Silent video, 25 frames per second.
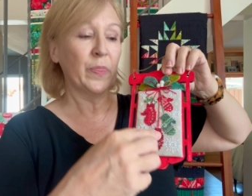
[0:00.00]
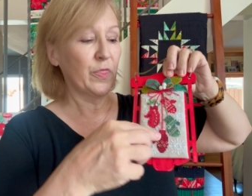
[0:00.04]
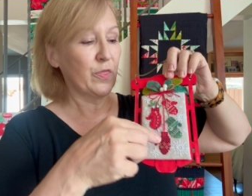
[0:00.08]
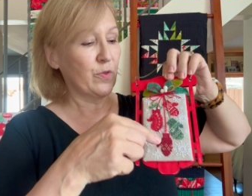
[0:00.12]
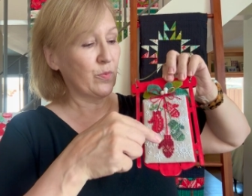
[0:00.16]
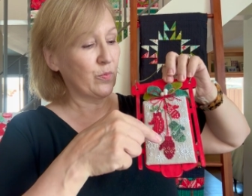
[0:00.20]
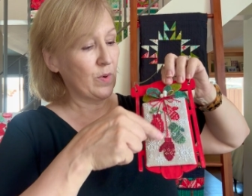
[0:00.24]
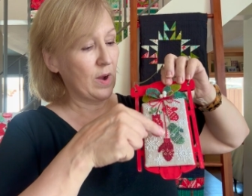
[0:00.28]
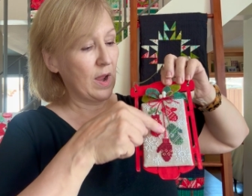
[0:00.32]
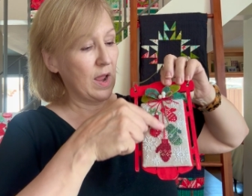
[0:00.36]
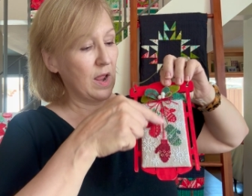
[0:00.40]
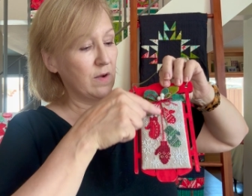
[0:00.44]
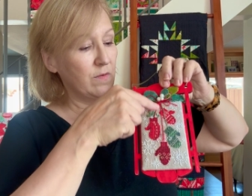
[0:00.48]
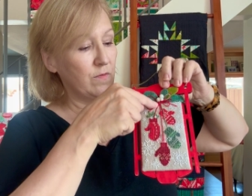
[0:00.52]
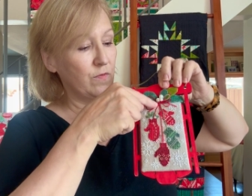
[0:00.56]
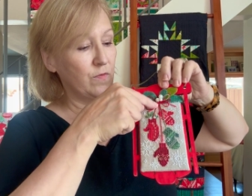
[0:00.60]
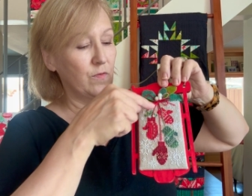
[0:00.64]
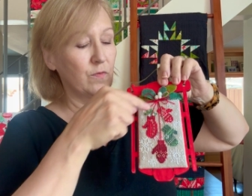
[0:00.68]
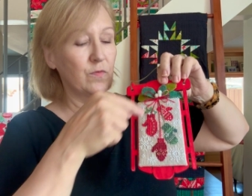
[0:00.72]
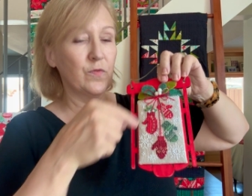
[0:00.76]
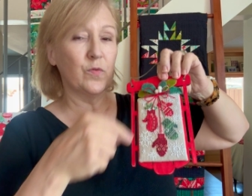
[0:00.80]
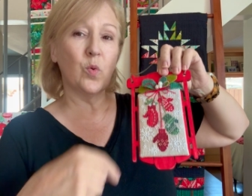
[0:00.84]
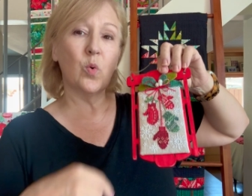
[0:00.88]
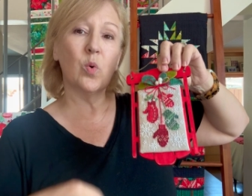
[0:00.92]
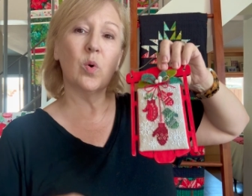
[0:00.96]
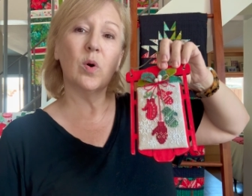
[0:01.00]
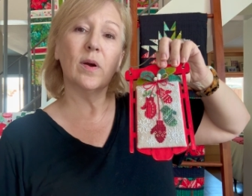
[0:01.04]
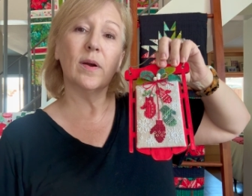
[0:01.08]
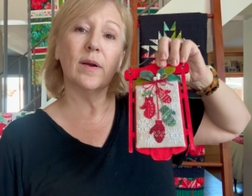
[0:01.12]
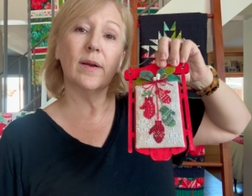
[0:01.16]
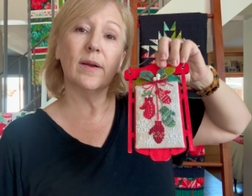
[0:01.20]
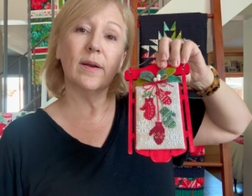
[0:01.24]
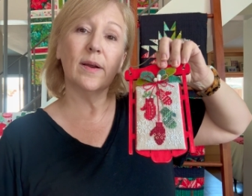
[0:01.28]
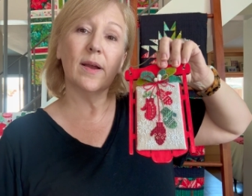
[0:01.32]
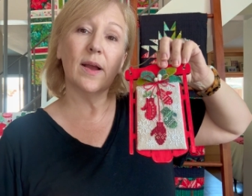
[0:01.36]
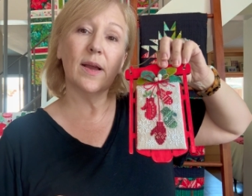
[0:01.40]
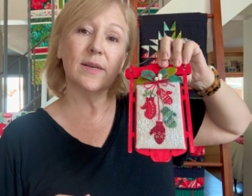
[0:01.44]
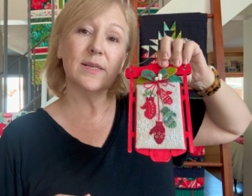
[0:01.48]
thread
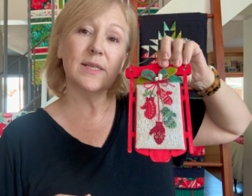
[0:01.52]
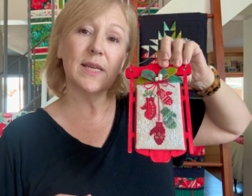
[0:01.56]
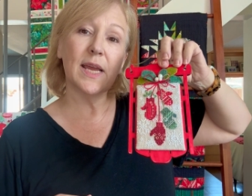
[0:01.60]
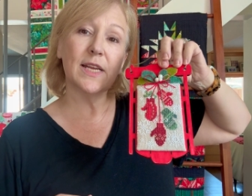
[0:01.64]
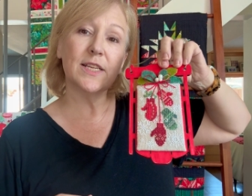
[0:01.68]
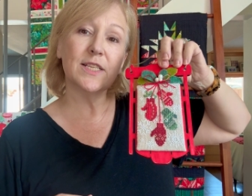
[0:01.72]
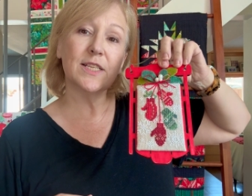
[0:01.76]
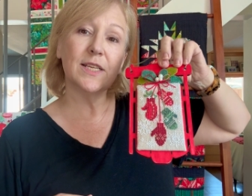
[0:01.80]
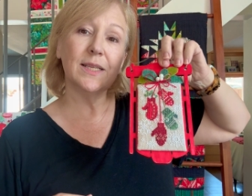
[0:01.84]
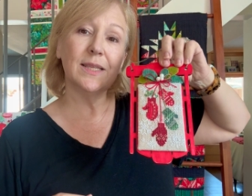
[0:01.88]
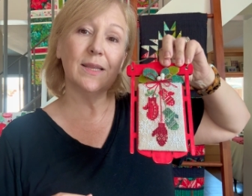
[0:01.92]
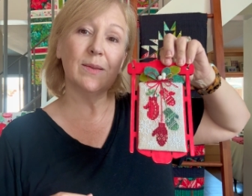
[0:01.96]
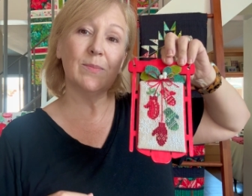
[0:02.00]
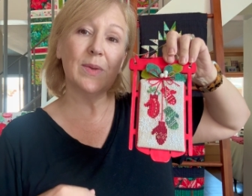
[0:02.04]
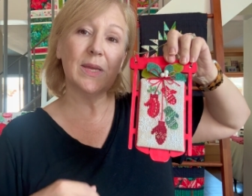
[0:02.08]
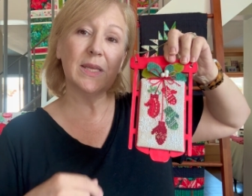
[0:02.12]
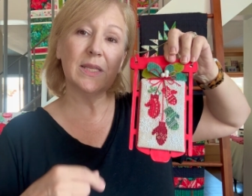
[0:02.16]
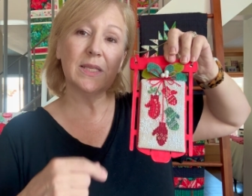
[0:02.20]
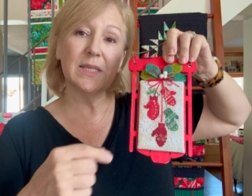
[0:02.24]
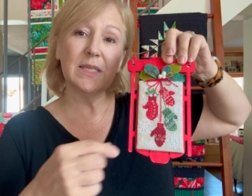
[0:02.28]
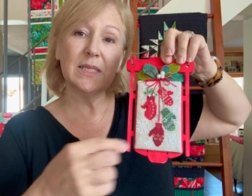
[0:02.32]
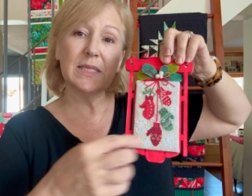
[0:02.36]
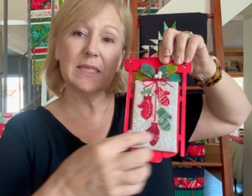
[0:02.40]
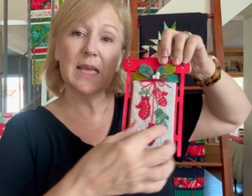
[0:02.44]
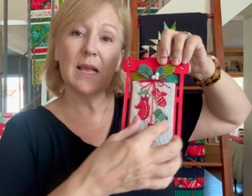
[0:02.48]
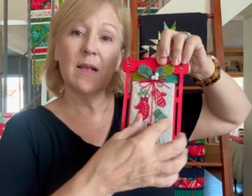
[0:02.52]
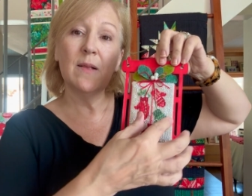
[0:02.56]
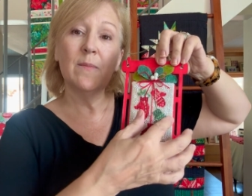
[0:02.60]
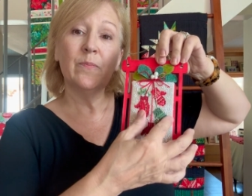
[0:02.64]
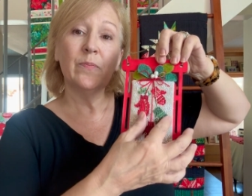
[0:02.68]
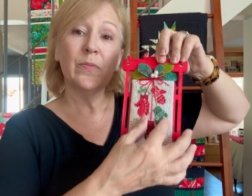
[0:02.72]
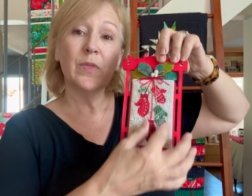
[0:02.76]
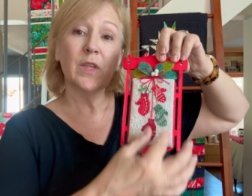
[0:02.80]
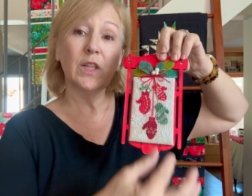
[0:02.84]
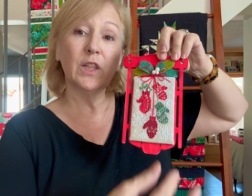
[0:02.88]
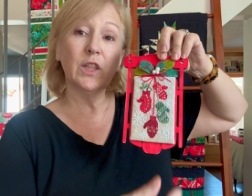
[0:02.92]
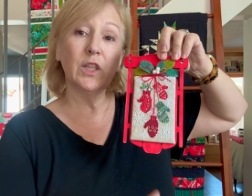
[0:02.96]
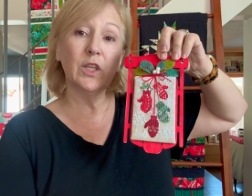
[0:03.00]
for attaching the mittens
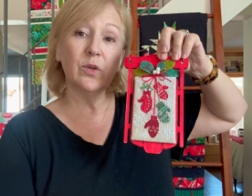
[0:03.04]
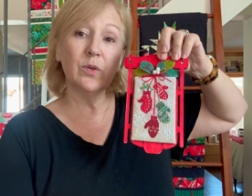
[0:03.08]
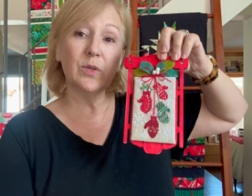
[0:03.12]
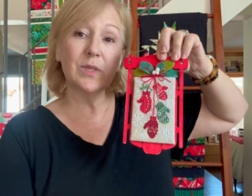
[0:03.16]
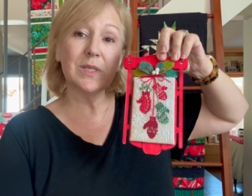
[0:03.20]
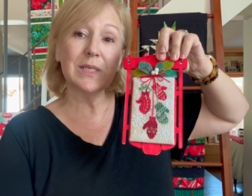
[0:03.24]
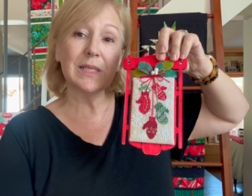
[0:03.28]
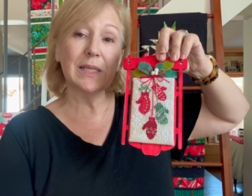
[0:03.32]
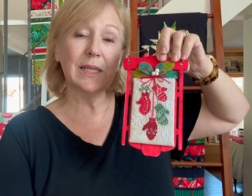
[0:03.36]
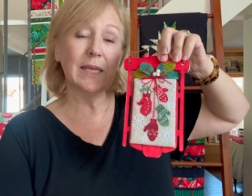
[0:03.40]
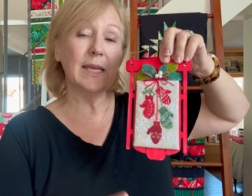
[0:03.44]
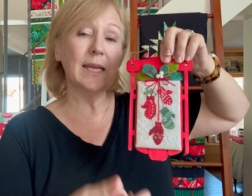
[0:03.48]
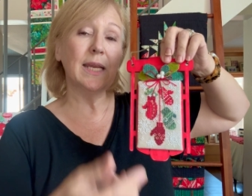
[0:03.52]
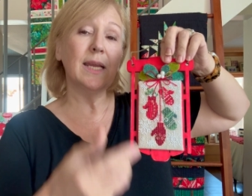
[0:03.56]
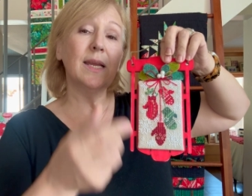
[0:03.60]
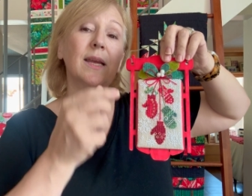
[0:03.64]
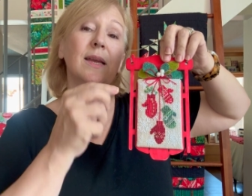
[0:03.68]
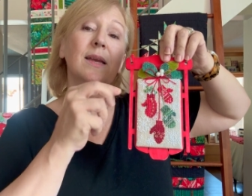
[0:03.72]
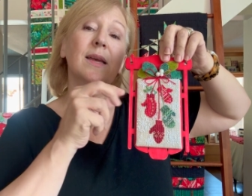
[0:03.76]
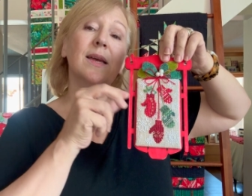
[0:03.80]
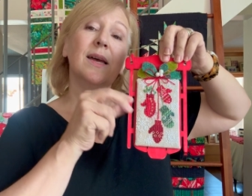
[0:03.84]
loosely,